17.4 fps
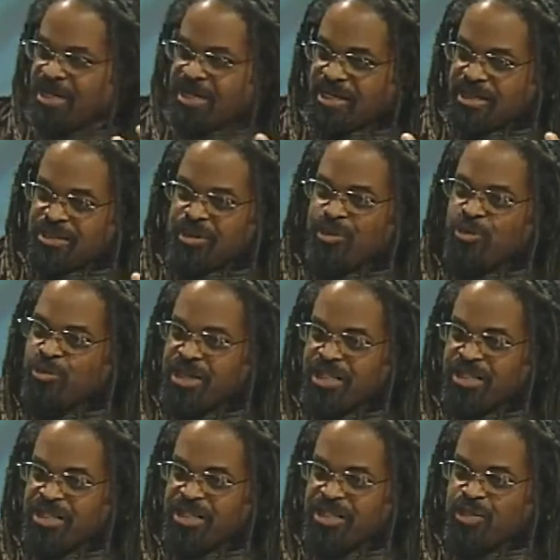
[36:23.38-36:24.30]
the
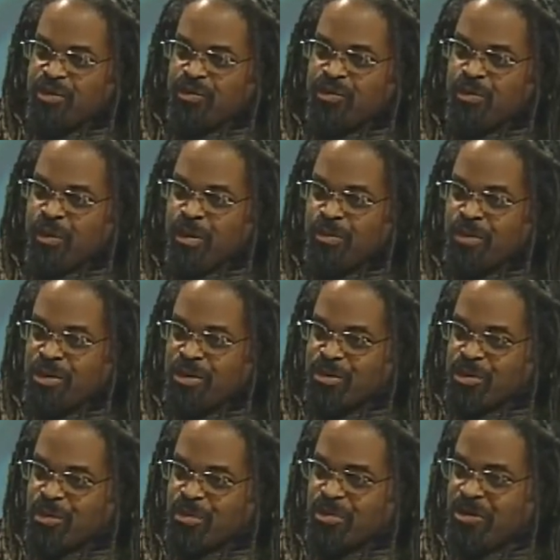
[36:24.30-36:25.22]
reason you form a
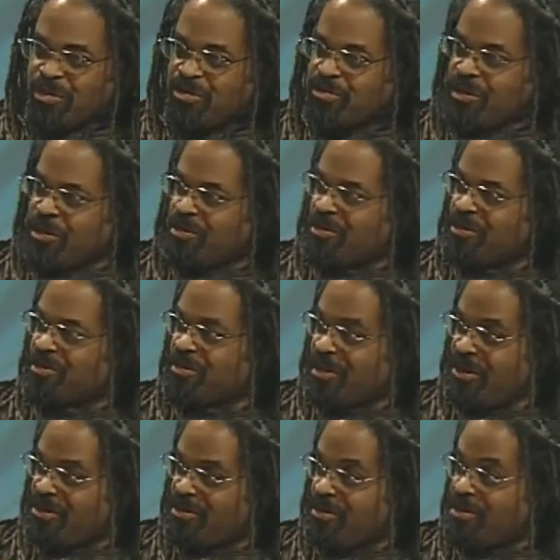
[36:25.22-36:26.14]
group of people of
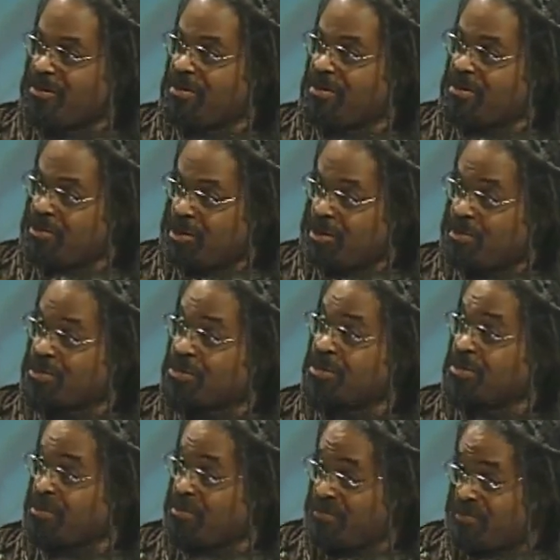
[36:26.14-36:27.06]
color in terms
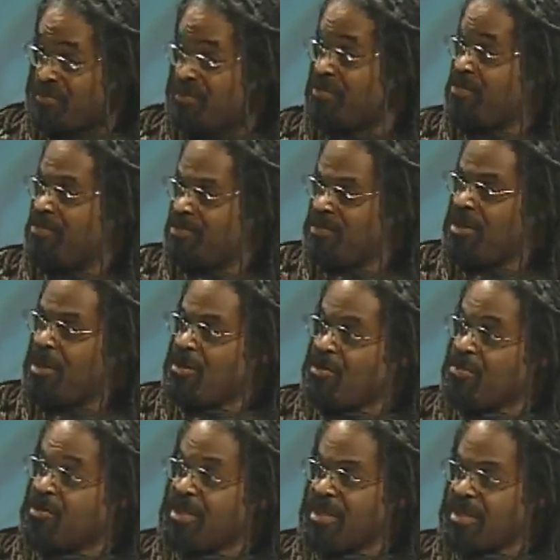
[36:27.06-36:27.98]
of, you know,
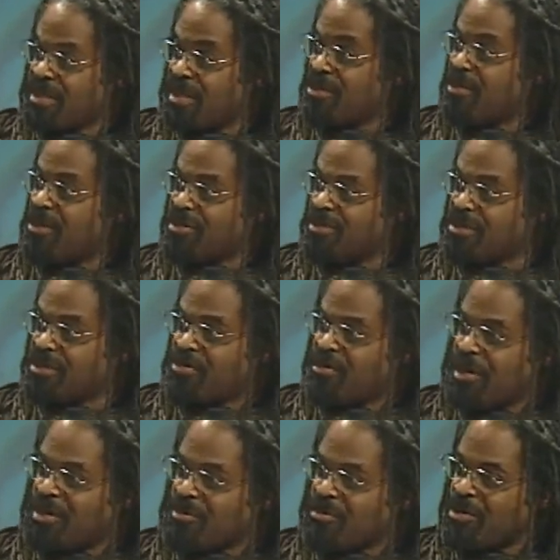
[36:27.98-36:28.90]
being in a largely
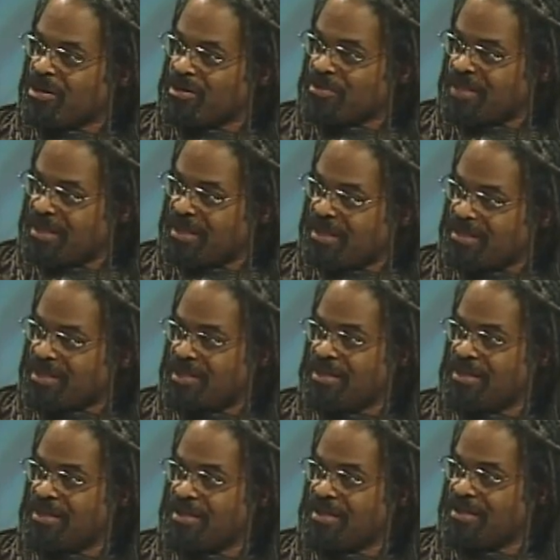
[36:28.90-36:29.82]
white workplace
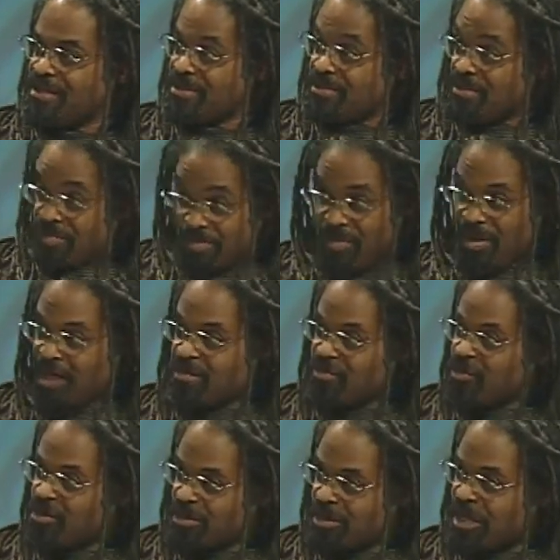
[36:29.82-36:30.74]
is like
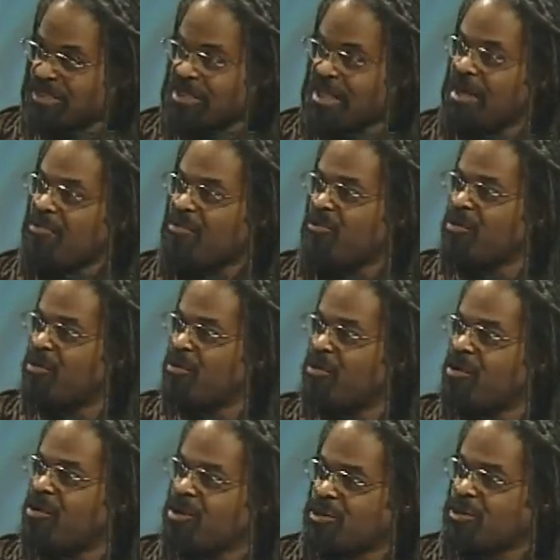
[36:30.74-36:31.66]
for attempt for
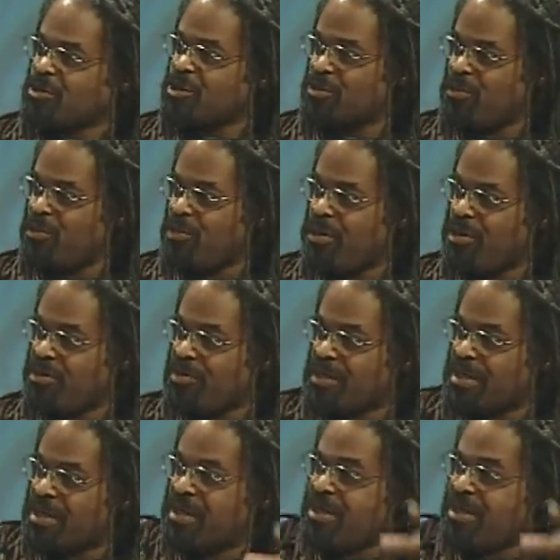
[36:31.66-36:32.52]
mutual support because